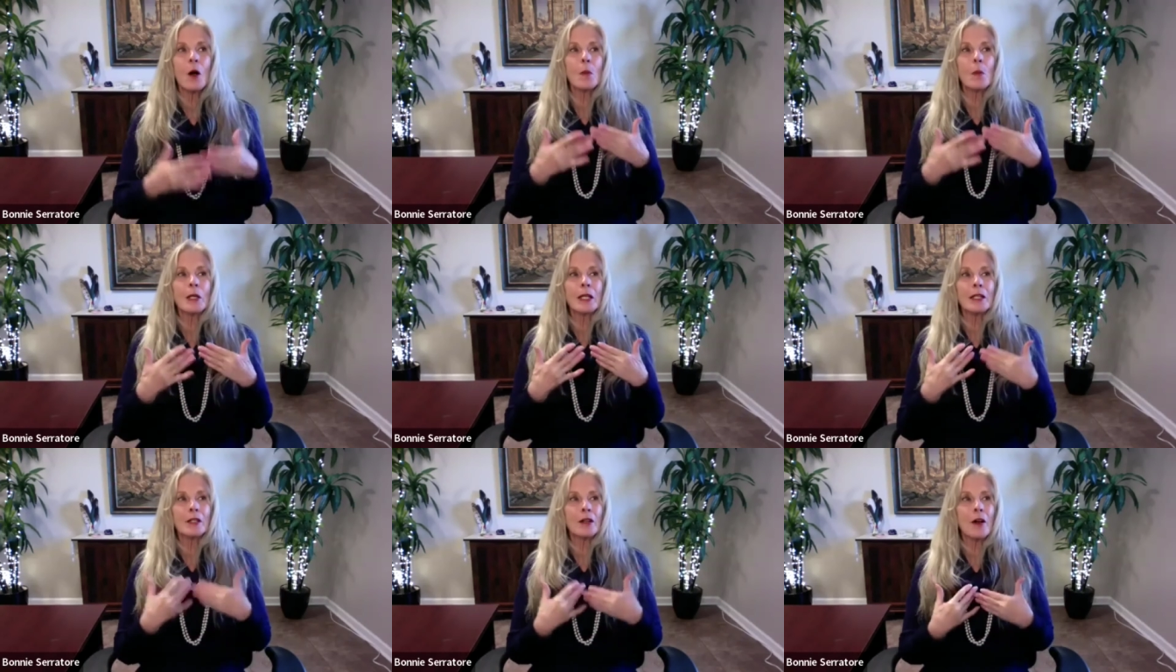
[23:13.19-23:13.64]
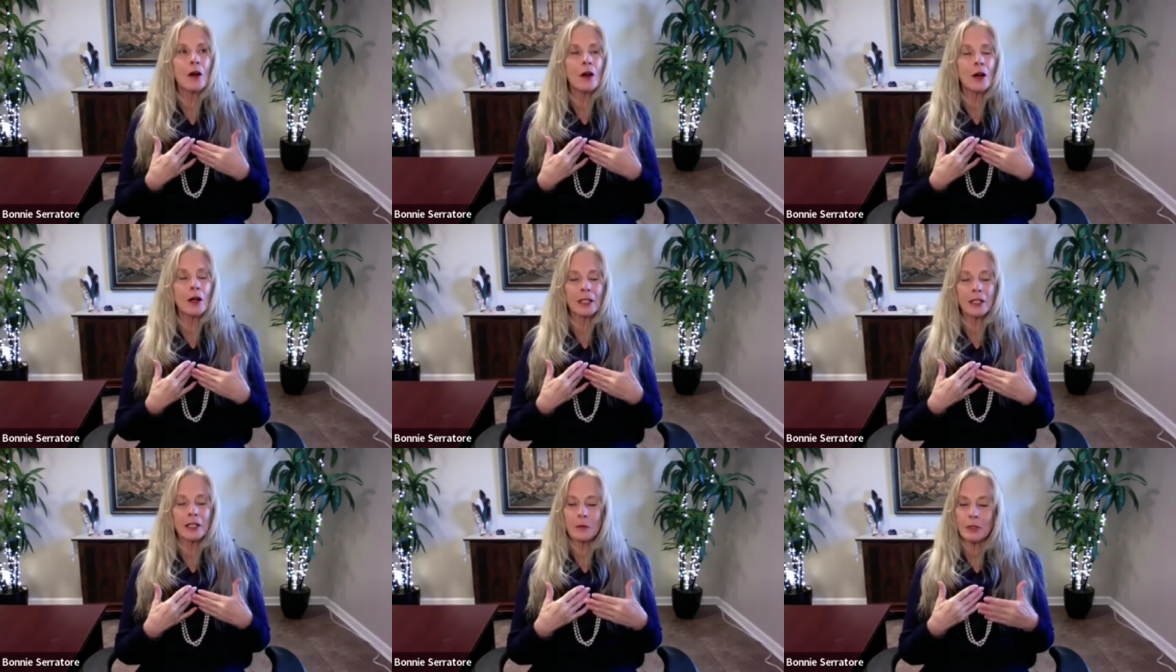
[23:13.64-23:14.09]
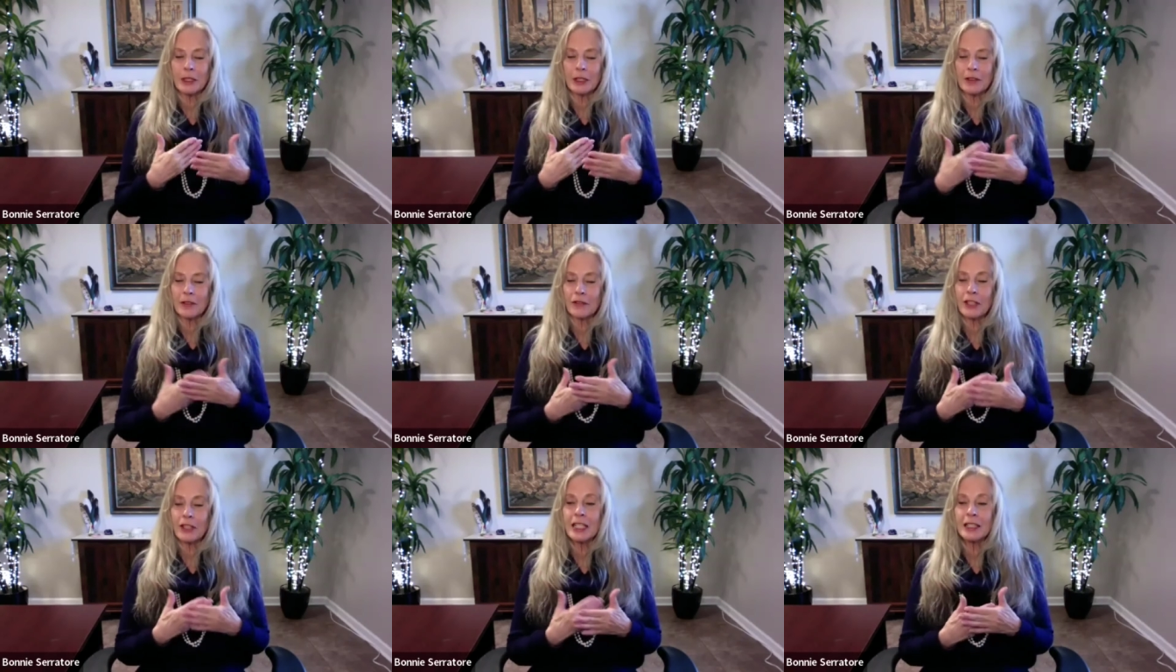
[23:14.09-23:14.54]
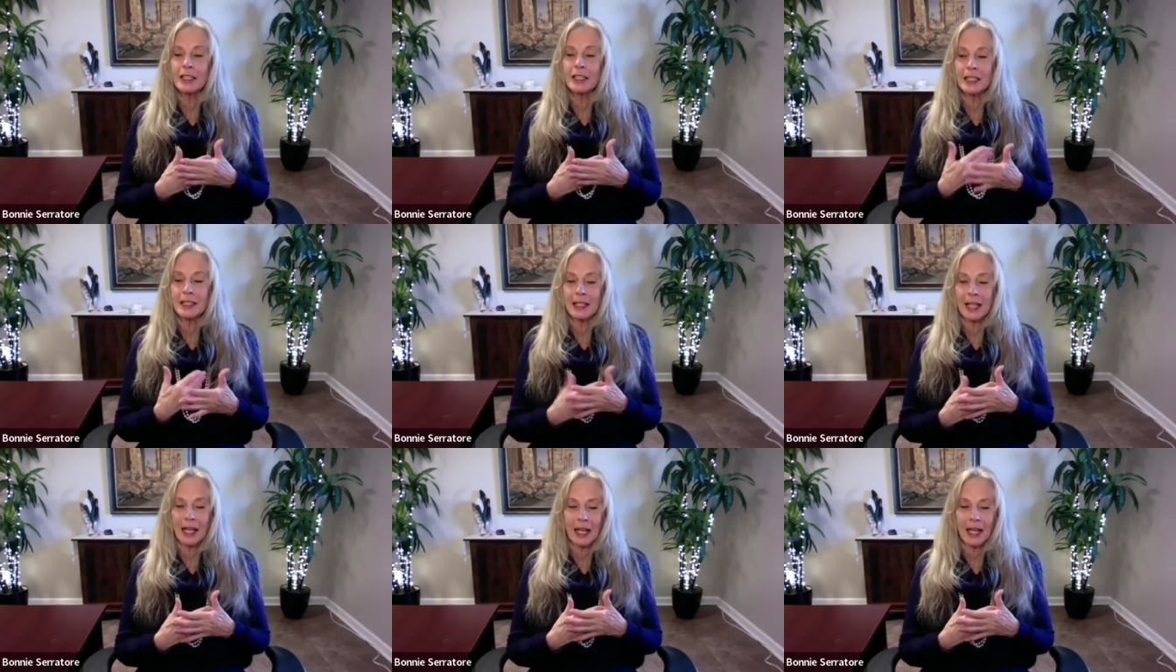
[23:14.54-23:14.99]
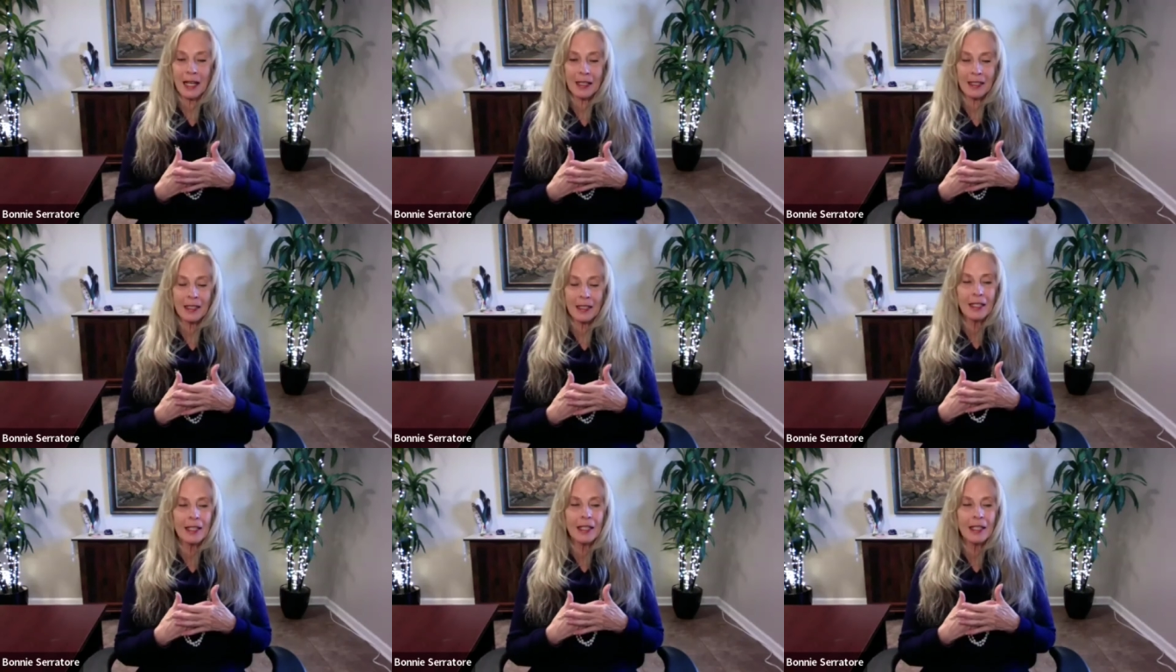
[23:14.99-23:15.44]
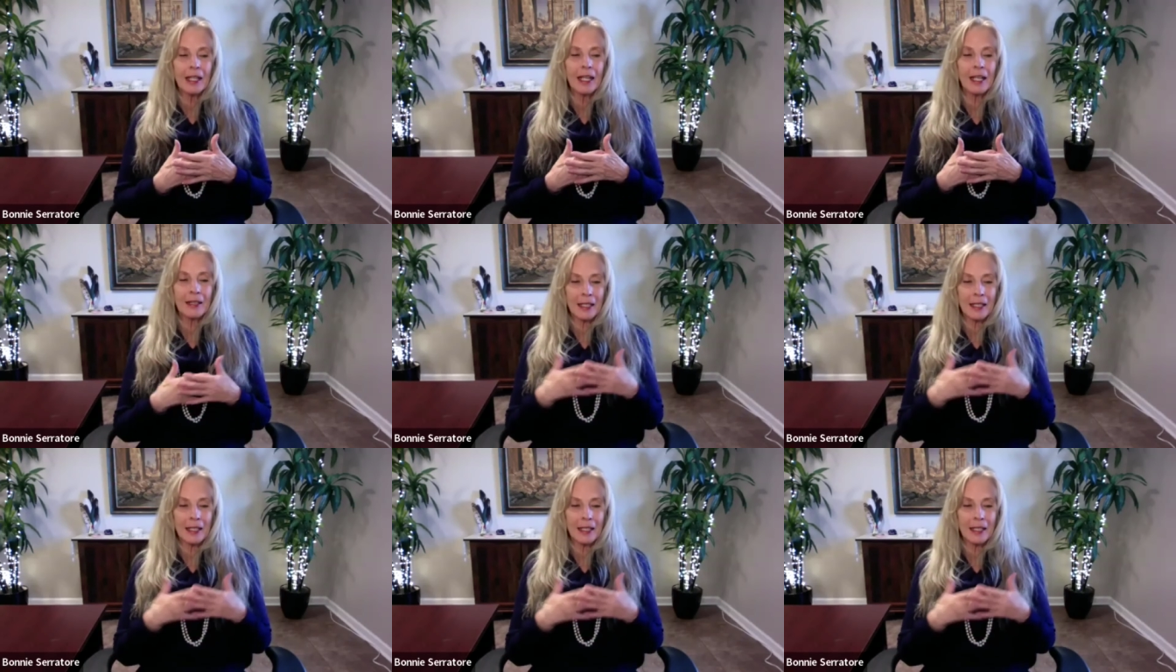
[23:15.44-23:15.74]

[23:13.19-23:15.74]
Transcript: opening the heart and really feeling that,